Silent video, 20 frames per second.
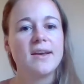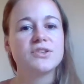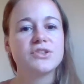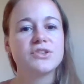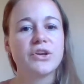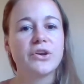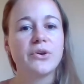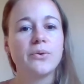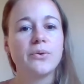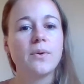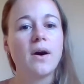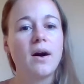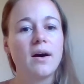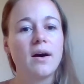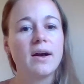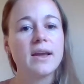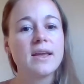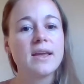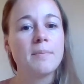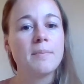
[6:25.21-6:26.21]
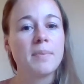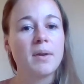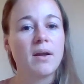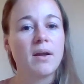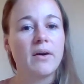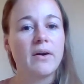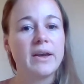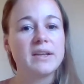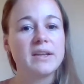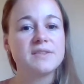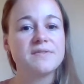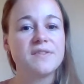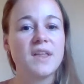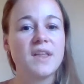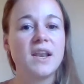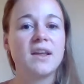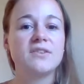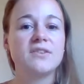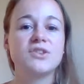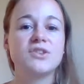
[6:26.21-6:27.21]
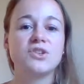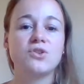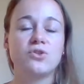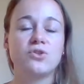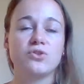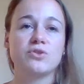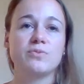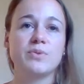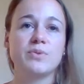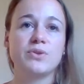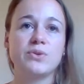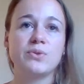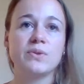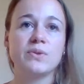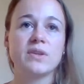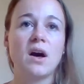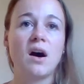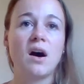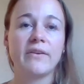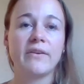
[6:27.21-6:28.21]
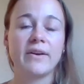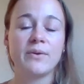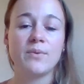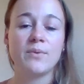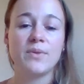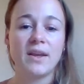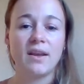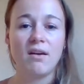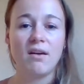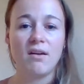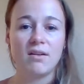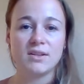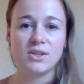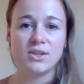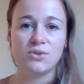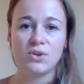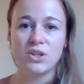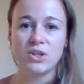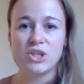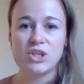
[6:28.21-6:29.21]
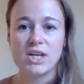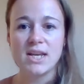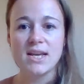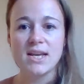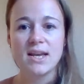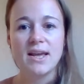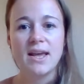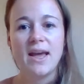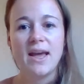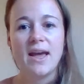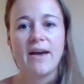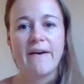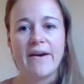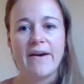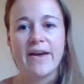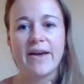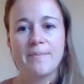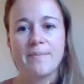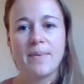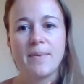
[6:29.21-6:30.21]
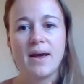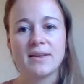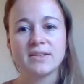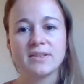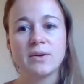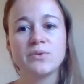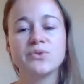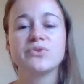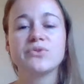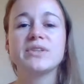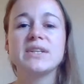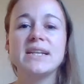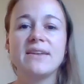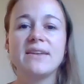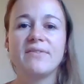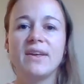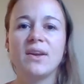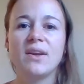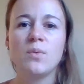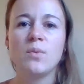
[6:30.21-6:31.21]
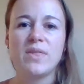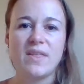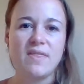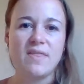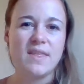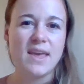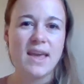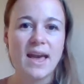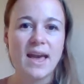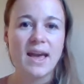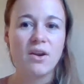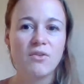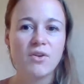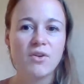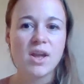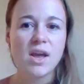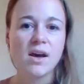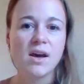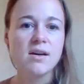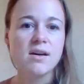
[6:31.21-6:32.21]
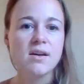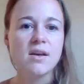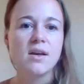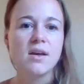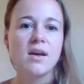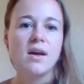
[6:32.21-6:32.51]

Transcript: So I applied for the London hospitals hiring within cardiology. Um, as I was already living within the area,